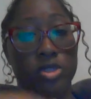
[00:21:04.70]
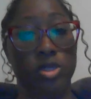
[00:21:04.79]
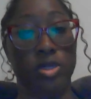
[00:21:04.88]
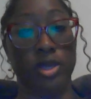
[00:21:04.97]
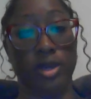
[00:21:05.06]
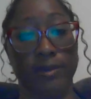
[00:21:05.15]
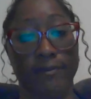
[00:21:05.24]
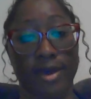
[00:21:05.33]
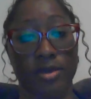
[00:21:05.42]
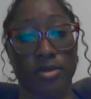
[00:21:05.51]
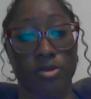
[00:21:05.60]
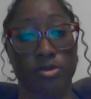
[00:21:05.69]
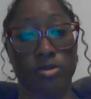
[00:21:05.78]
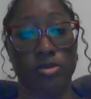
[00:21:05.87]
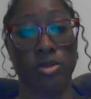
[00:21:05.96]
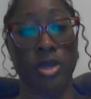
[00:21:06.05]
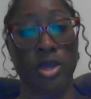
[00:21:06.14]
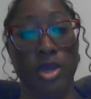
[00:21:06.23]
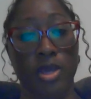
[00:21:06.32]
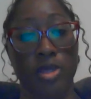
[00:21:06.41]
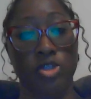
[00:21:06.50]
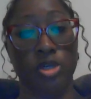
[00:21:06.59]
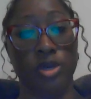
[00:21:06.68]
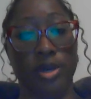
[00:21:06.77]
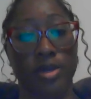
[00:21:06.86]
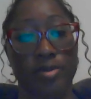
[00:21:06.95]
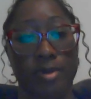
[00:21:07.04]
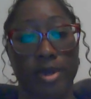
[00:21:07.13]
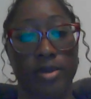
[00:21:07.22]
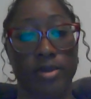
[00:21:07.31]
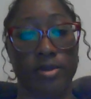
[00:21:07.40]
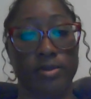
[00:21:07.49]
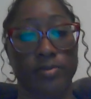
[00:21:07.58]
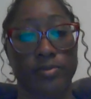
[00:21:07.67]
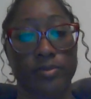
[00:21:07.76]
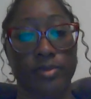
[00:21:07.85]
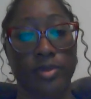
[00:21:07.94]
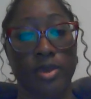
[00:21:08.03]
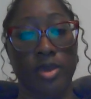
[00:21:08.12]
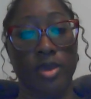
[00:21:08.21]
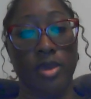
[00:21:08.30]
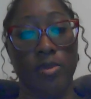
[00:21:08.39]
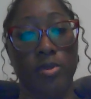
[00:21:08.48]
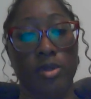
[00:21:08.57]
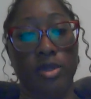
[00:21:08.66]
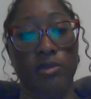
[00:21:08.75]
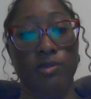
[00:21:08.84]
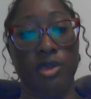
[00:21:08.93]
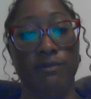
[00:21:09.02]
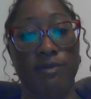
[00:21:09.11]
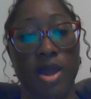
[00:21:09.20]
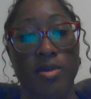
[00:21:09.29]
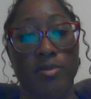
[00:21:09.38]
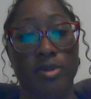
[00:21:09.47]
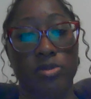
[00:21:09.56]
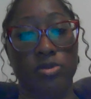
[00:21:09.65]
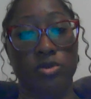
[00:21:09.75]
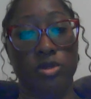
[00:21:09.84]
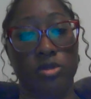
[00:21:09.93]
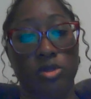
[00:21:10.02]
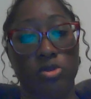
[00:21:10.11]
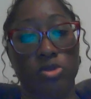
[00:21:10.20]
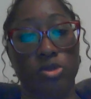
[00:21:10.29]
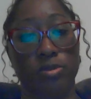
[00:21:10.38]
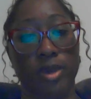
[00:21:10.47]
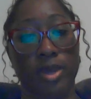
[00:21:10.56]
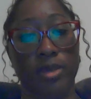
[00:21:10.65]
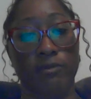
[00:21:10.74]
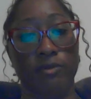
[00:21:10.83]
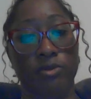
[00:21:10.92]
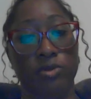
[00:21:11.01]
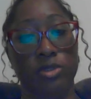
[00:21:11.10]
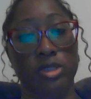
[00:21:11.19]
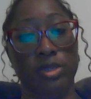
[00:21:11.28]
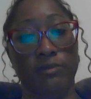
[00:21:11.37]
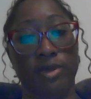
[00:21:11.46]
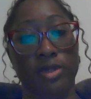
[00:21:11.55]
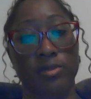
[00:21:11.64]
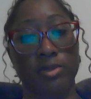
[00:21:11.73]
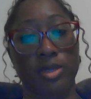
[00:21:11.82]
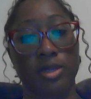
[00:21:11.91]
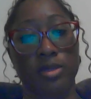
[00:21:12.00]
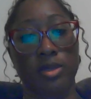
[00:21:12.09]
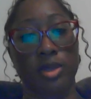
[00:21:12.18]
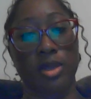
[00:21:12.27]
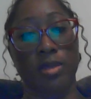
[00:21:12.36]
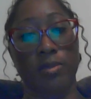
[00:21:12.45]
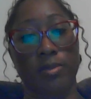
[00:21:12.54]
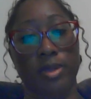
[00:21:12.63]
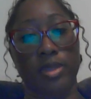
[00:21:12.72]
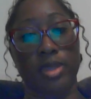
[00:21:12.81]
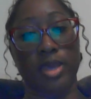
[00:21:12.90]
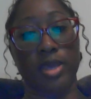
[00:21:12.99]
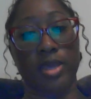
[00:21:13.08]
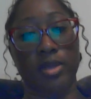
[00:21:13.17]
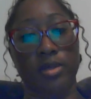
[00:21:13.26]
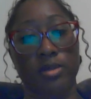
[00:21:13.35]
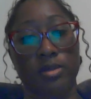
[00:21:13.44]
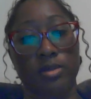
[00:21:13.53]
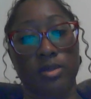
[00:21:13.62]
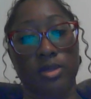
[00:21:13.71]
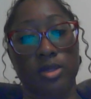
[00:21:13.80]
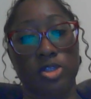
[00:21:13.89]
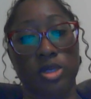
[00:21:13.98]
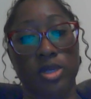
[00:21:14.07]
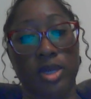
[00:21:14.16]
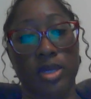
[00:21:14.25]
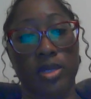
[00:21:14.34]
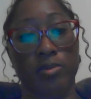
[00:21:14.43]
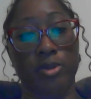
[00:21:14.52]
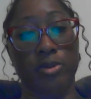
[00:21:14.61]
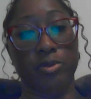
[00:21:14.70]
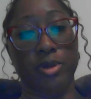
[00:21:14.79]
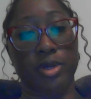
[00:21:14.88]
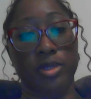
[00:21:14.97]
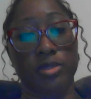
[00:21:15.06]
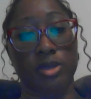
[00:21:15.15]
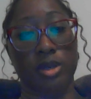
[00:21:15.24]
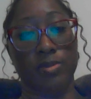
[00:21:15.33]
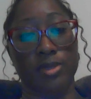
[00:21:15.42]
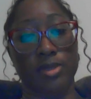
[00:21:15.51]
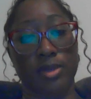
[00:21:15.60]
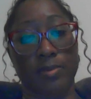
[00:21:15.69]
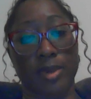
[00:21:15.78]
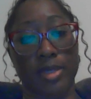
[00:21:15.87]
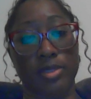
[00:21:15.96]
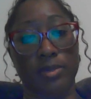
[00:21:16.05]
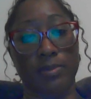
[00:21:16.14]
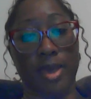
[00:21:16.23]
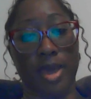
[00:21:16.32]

Genetic factors, and genetic makeup. He believed environmental and social may influence development, but that the genetic blueprint determines the basic